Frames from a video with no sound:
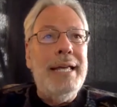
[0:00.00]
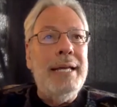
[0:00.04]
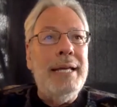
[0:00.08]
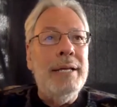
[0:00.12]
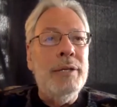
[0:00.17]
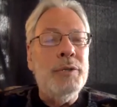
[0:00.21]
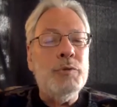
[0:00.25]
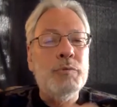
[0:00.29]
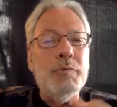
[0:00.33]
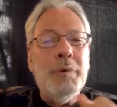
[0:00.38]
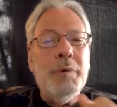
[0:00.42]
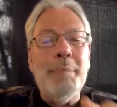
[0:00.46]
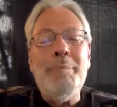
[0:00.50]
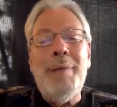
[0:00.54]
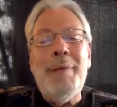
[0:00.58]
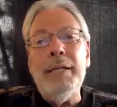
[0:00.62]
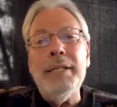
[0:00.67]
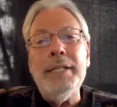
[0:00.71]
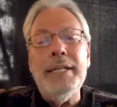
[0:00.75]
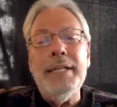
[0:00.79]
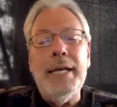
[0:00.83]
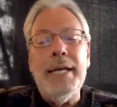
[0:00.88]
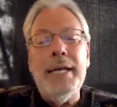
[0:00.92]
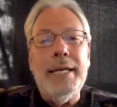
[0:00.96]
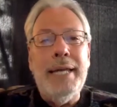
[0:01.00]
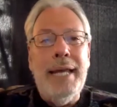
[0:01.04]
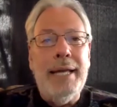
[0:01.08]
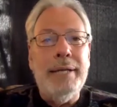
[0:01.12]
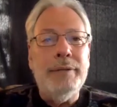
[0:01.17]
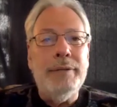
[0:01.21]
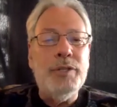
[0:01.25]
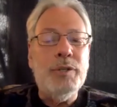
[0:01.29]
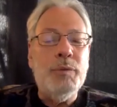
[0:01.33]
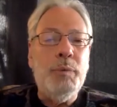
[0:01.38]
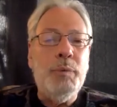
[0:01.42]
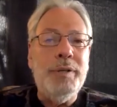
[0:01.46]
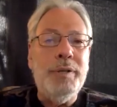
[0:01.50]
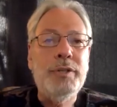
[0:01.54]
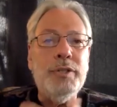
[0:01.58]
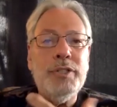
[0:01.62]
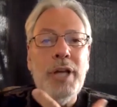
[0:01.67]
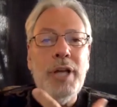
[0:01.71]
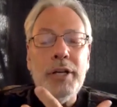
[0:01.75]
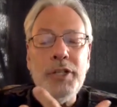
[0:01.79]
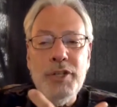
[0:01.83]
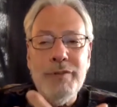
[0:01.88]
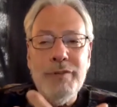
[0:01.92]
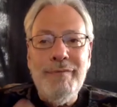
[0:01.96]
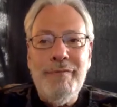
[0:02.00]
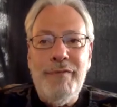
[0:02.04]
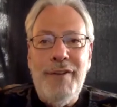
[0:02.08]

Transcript: is rebelling against with such